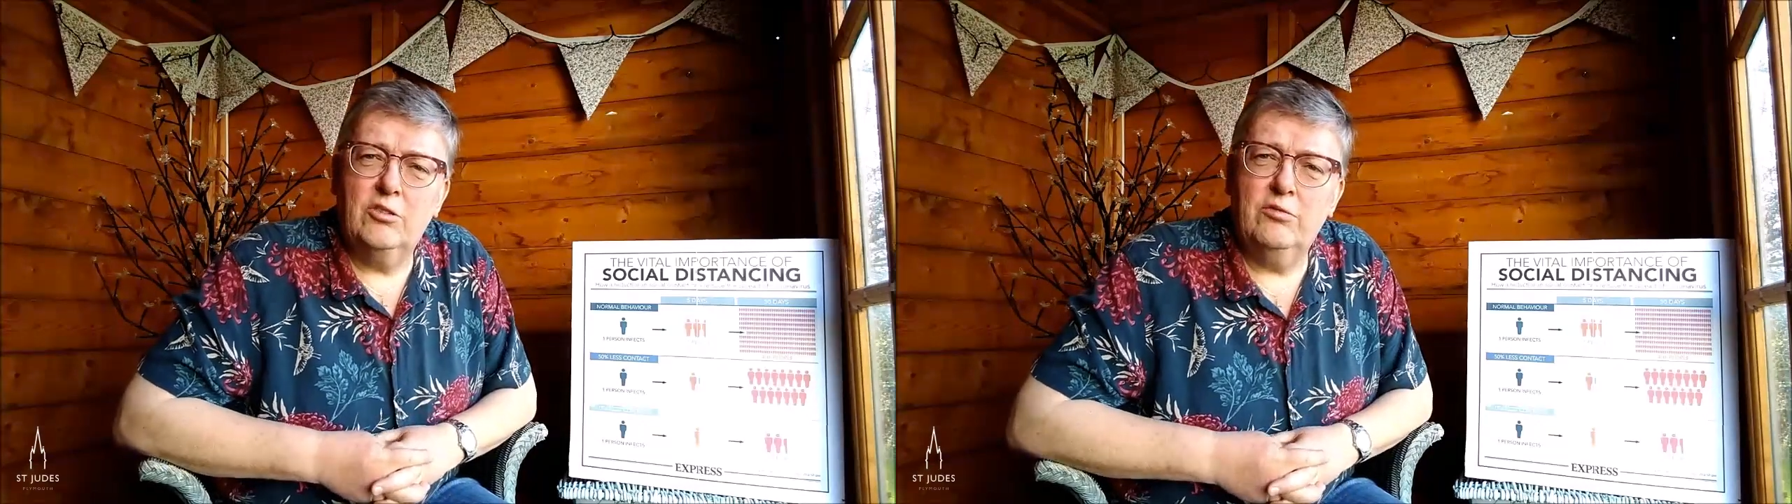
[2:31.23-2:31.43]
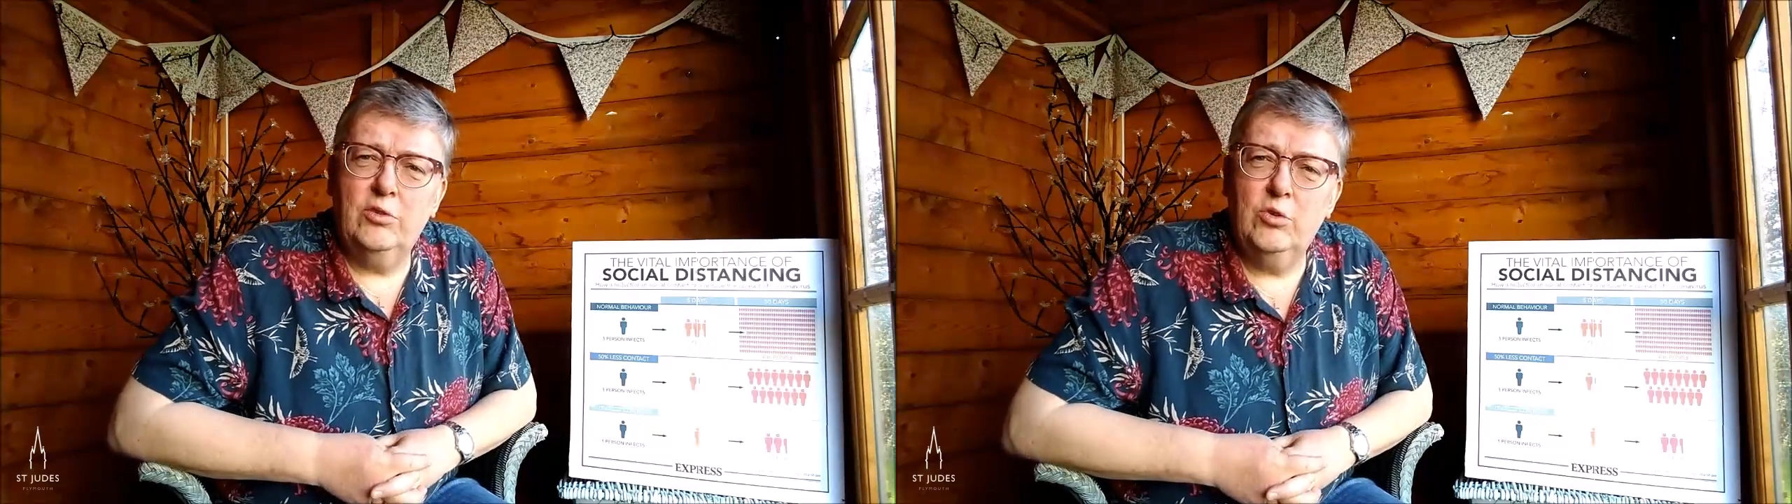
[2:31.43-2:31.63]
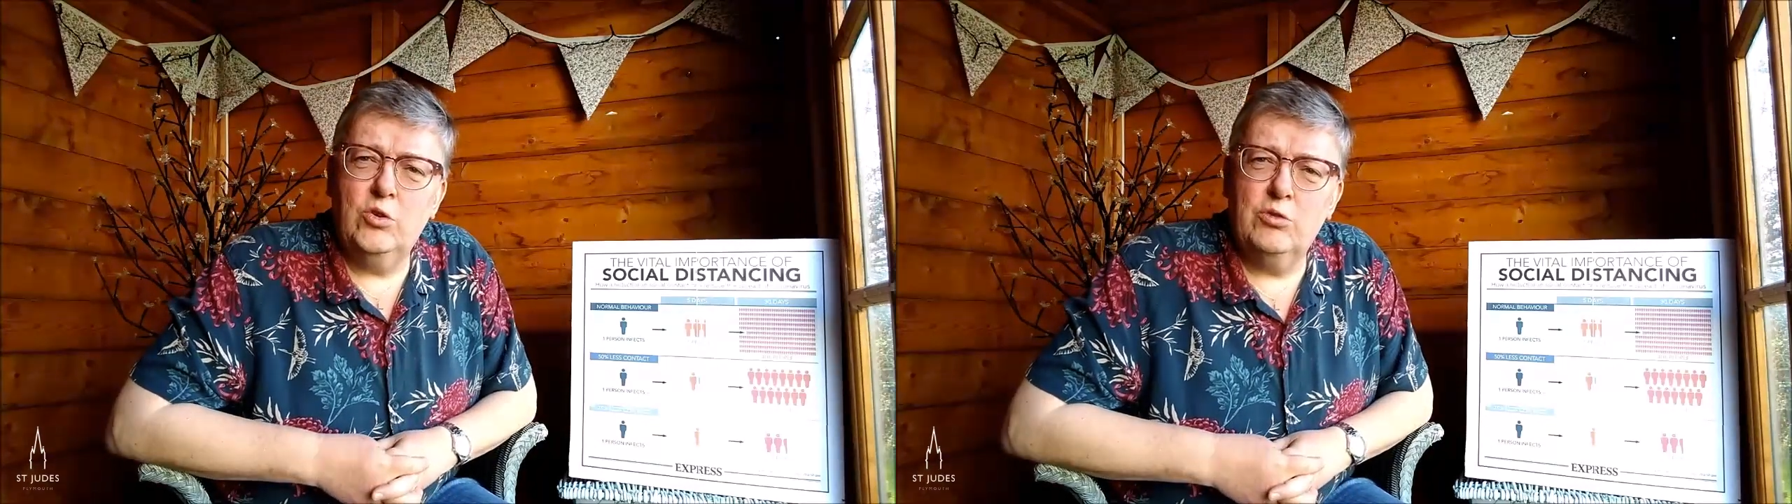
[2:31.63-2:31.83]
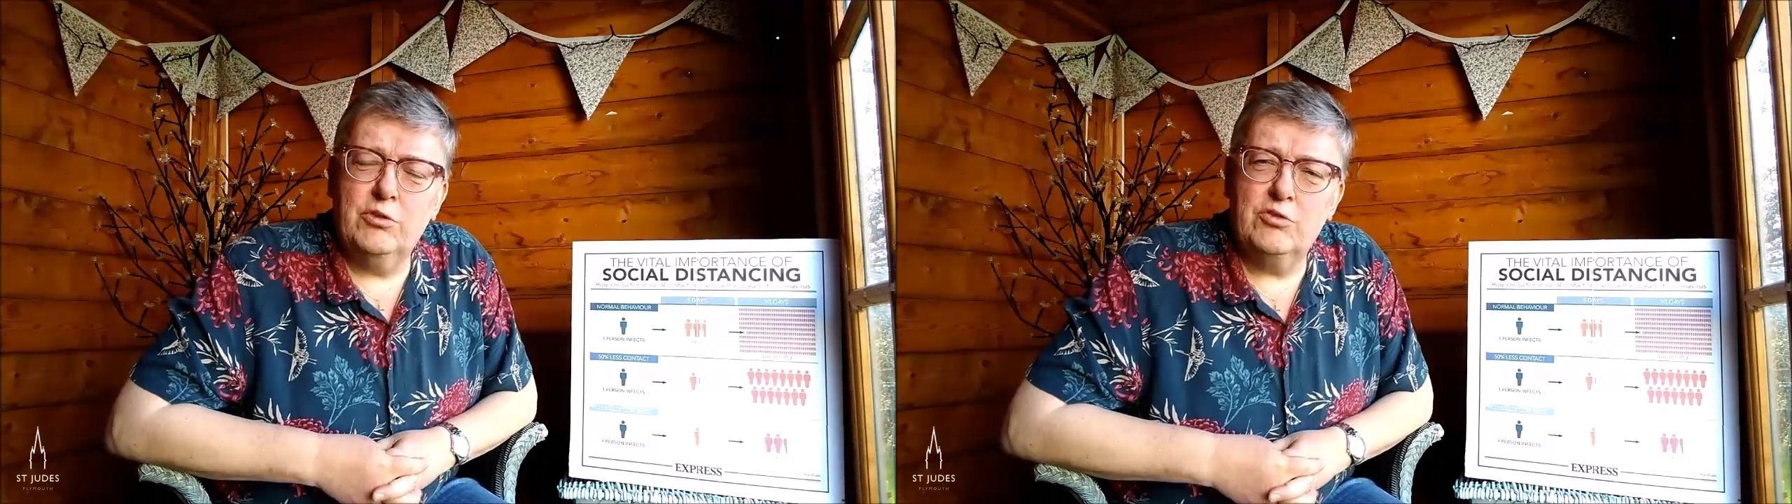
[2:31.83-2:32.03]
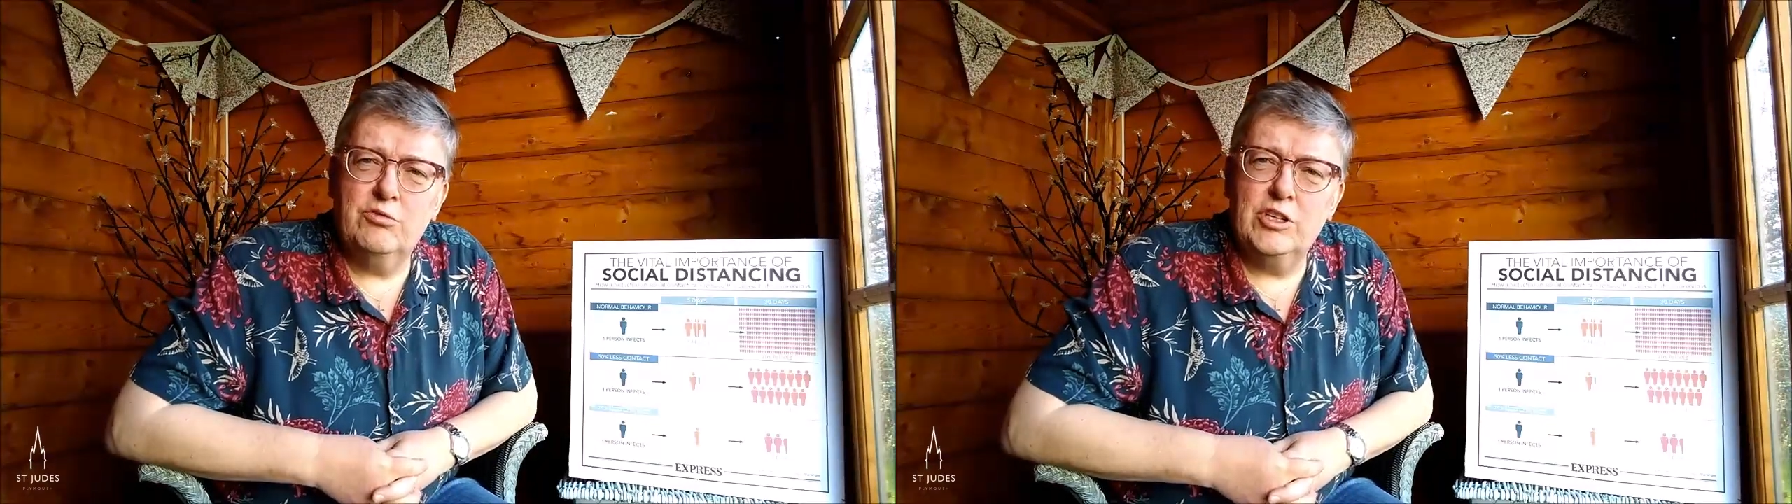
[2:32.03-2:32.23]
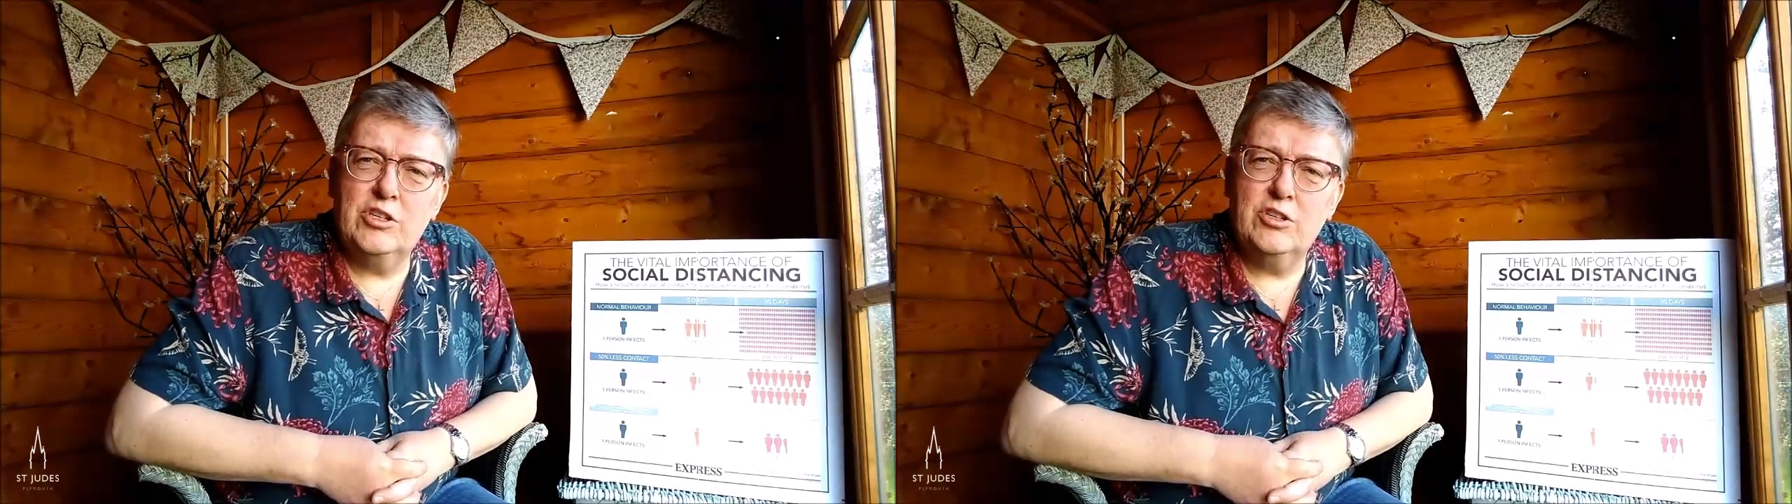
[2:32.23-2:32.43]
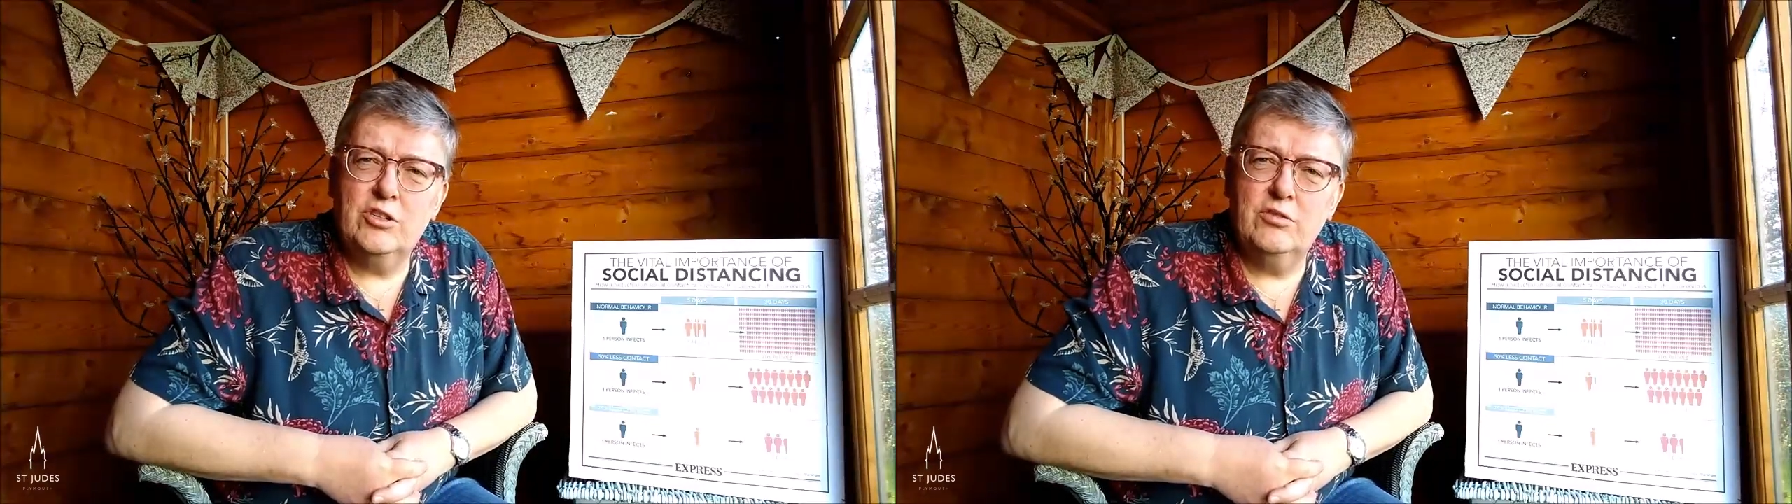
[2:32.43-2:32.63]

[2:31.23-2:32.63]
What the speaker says: of law and tradition